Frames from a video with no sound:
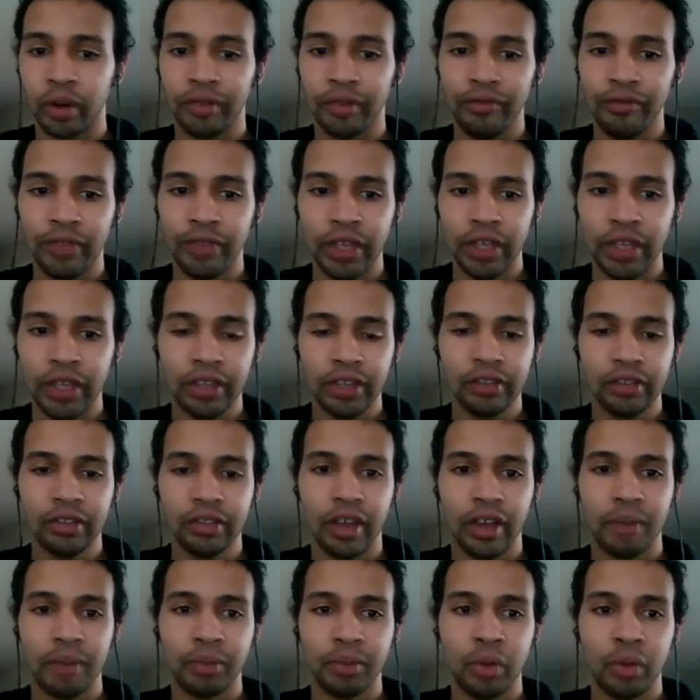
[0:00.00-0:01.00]
convenient.
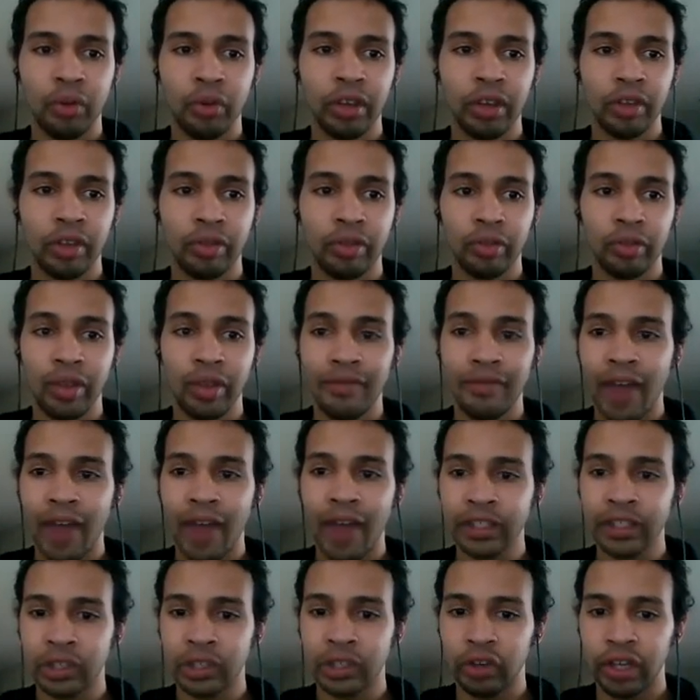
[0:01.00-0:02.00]
I'm doing it through the
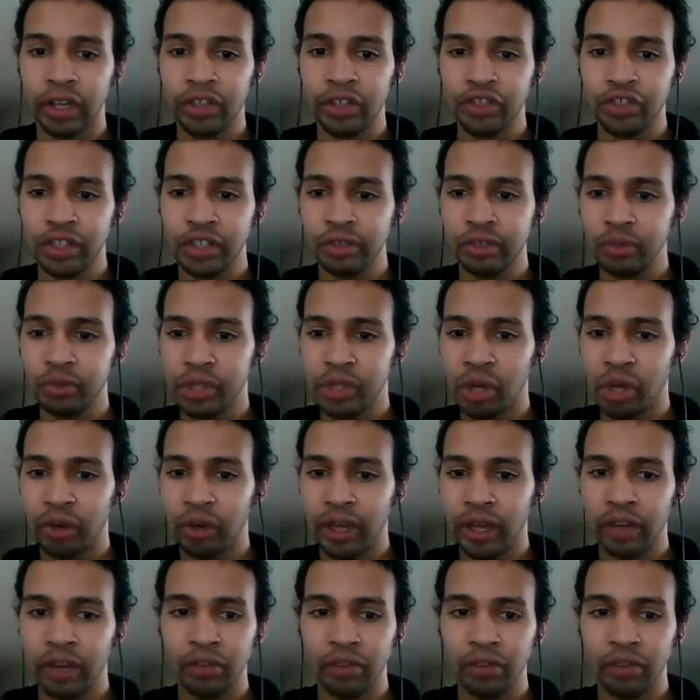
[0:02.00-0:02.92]
Vassal engine, which I'll get